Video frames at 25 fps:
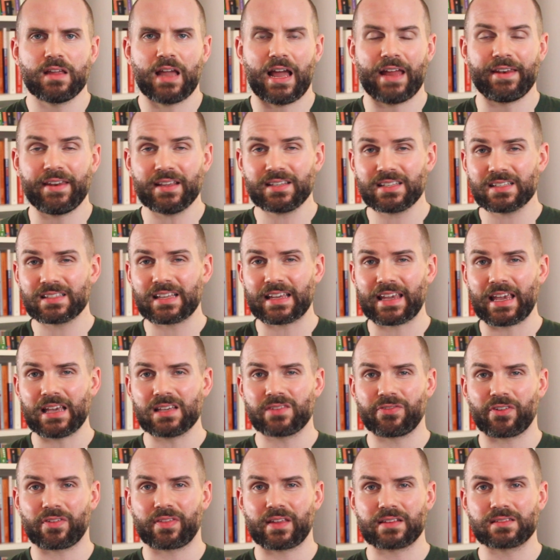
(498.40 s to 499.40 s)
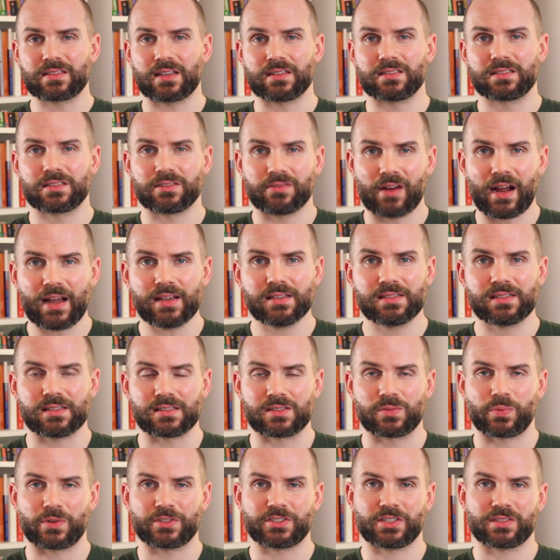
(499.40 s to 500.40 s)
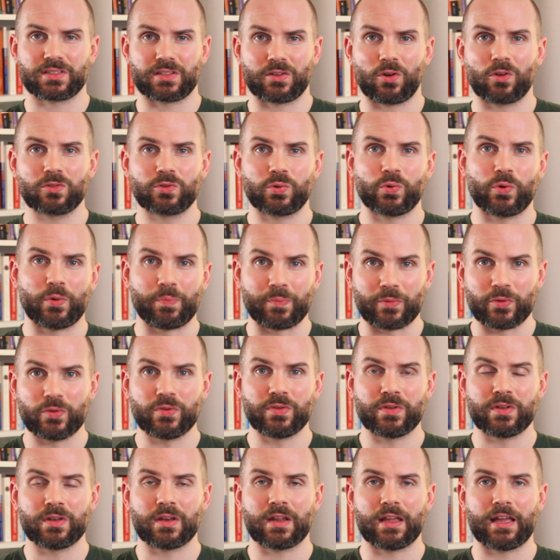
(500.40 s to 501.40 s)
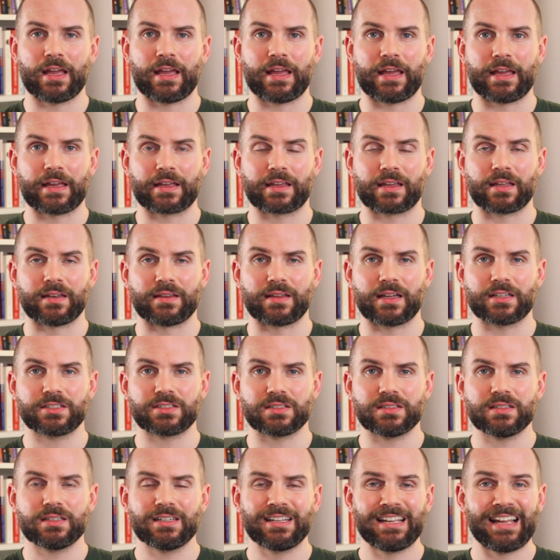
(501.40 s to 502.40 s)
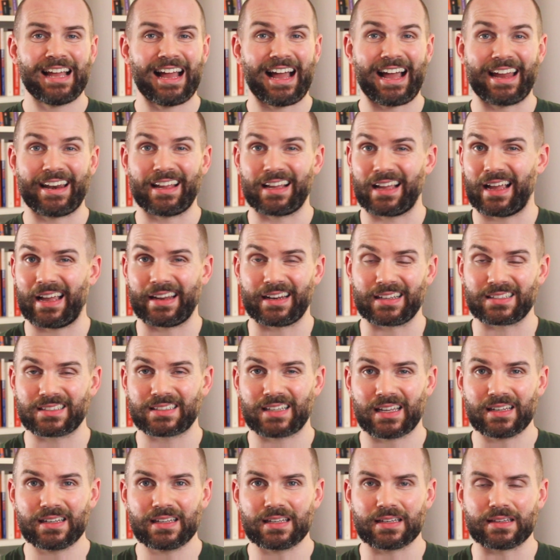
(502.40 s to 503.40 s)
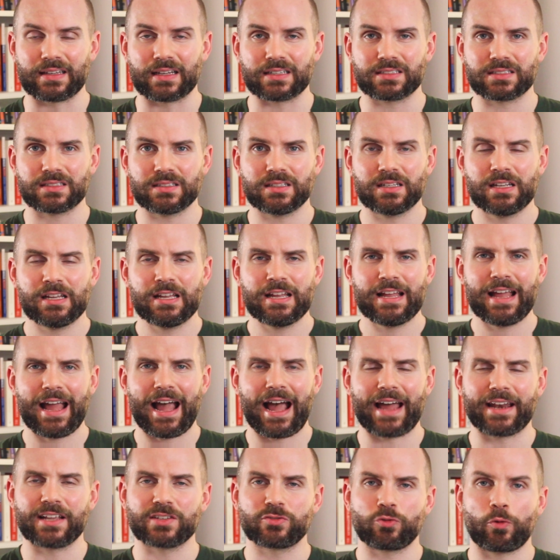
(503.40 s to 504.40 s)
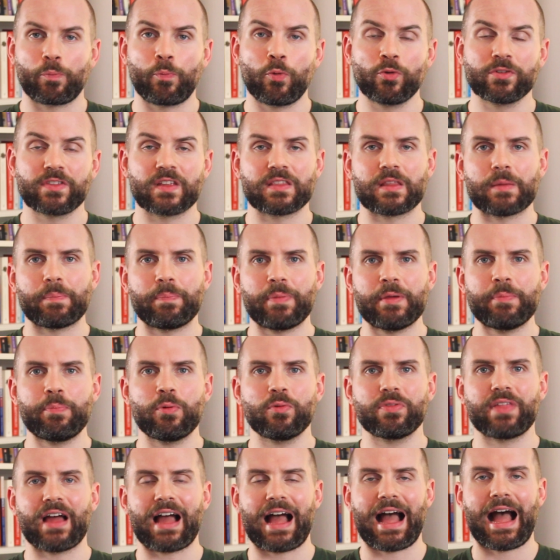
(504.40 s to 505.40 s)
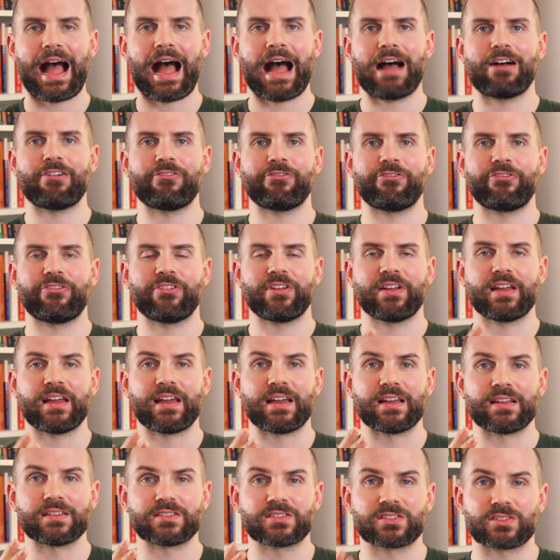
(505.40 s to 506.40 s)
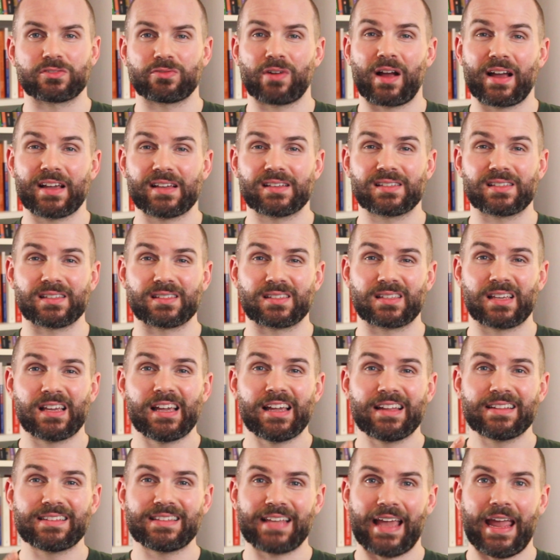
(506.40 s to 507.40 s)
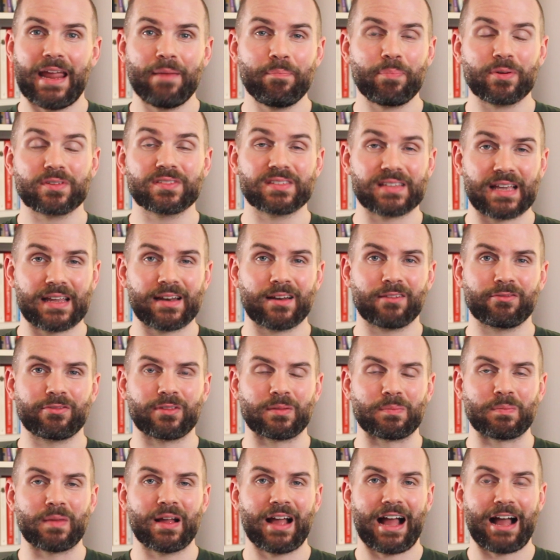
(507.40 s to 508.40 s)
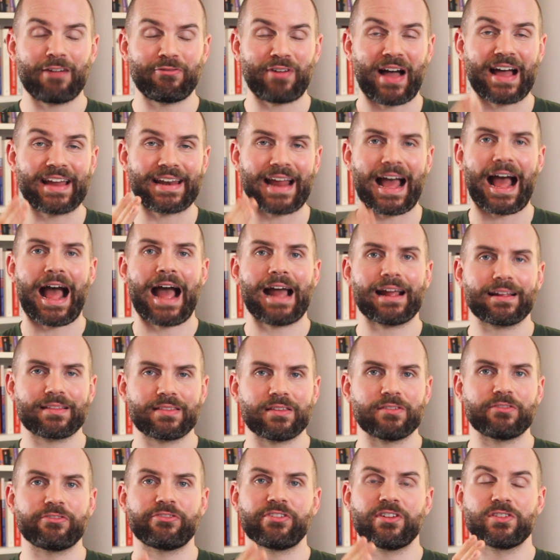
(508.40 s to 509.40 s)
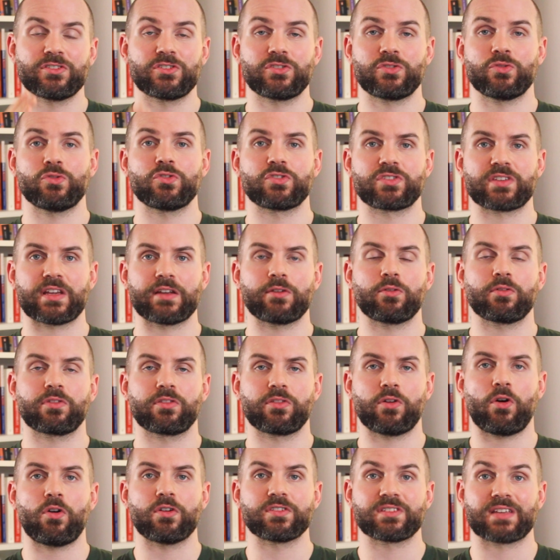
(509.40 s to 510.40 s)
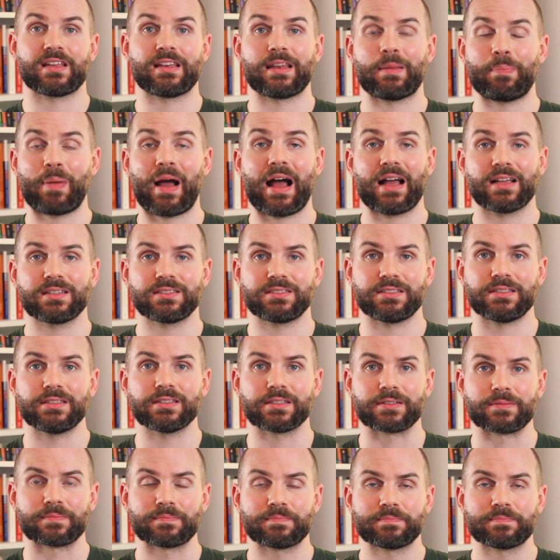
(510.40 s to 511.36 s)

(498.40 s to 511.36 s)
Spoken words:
And this is the case for things like psoriasis, which is an autoimmune condition and a skin condition. And it's reported that people that have psoriasis, 10% of them have had active suicidal thoughts in the past year.